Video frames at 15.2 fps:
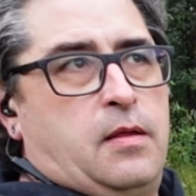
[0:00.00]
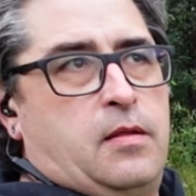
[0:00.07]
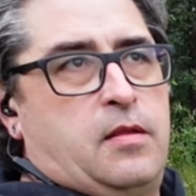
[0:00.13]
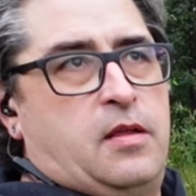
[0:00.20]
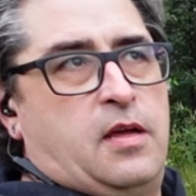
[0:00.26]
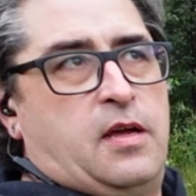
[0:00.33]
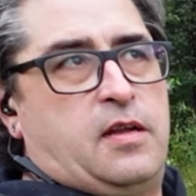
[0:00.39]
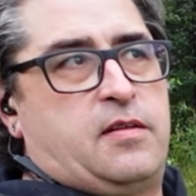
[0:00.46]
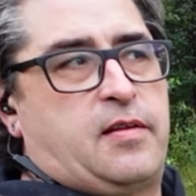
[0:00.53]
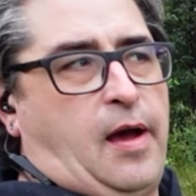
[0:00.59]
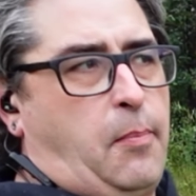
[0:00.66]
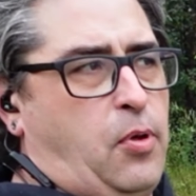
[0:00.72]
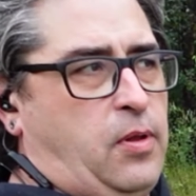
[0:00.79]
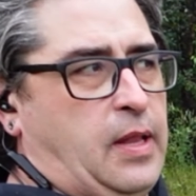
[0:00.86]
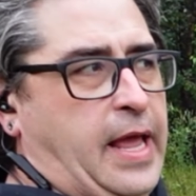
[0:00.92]
The
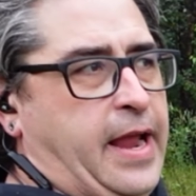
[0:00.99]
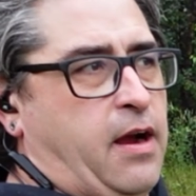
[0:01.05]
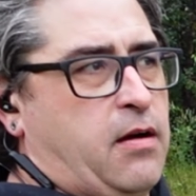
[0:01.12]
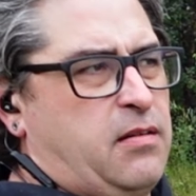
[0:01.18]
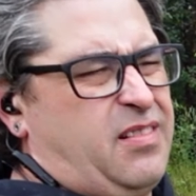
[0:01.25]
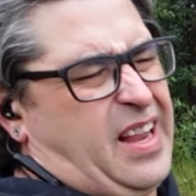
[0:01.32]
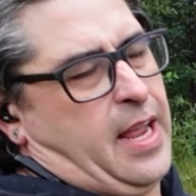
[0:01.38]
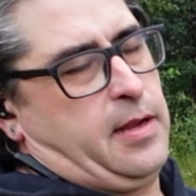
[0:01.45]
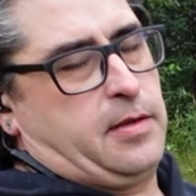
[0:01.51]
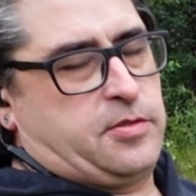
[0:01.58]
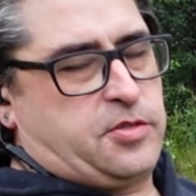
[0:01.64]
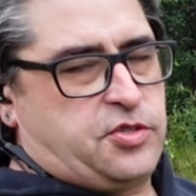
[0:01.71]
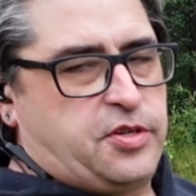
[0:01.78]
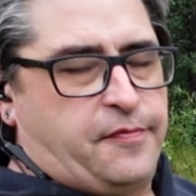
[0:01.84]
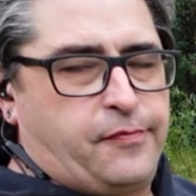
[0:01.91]
double layer,
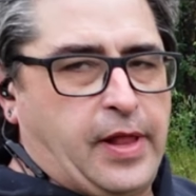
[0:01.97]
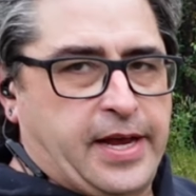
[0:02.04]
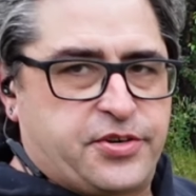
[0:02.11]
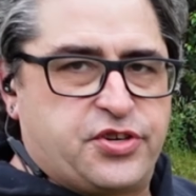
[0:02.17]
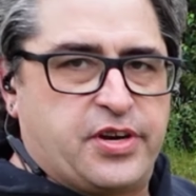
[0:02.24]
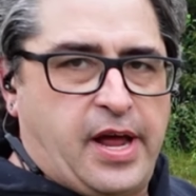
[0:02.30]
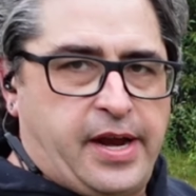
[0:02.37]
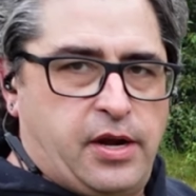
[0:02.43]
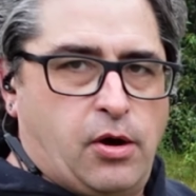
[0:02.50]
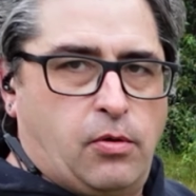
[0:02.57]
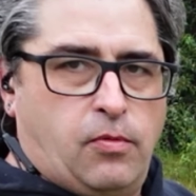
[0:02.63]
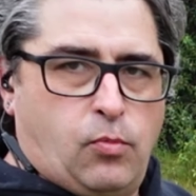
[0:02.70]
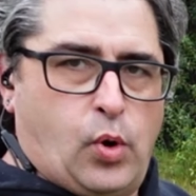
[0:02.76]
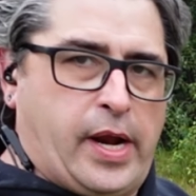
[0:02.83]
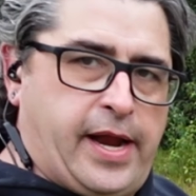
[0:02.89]
it's deflection, I know,
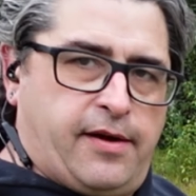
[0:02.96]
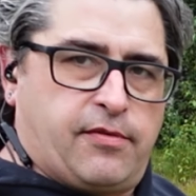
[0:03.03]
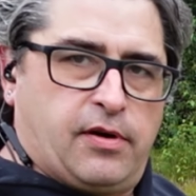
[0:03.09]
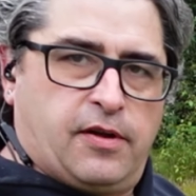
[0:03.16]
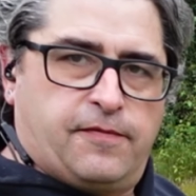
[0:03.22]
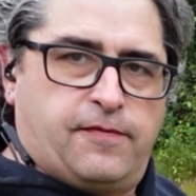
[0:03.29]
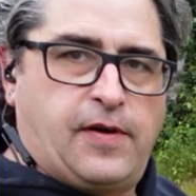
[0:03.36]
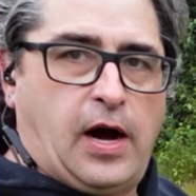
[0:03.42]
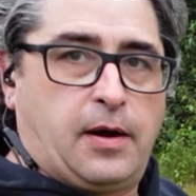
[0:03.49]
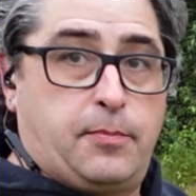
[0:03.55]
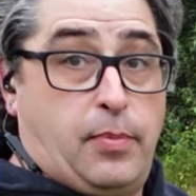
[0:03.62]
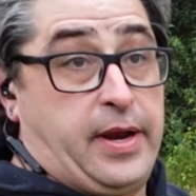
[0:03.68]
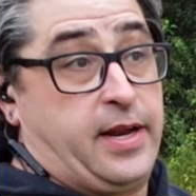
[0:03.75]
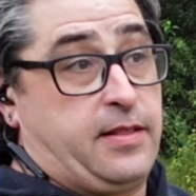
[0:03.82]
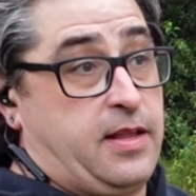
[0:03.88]
whatever the fuck,
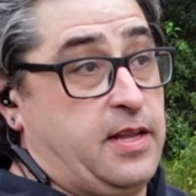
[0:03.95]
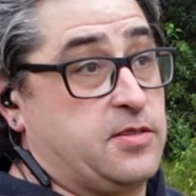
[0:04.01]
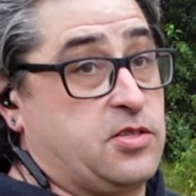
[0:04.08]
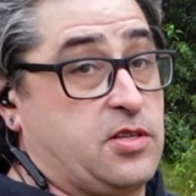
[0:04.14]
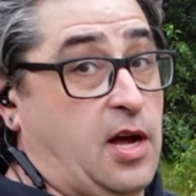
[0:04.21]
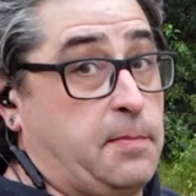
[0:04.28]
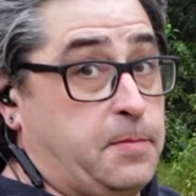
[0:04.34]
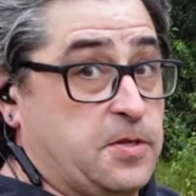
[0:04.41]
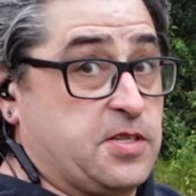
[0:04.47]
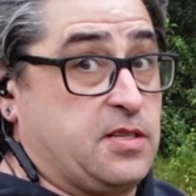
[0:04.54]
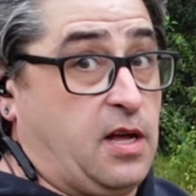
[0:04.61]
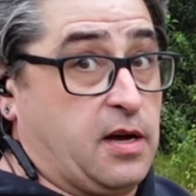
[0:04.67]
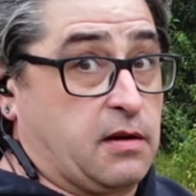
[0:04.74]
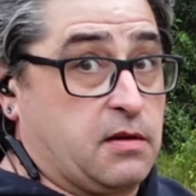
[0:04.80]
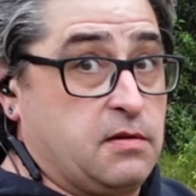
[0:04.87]
but it did stop the
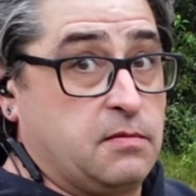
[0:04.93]
slug.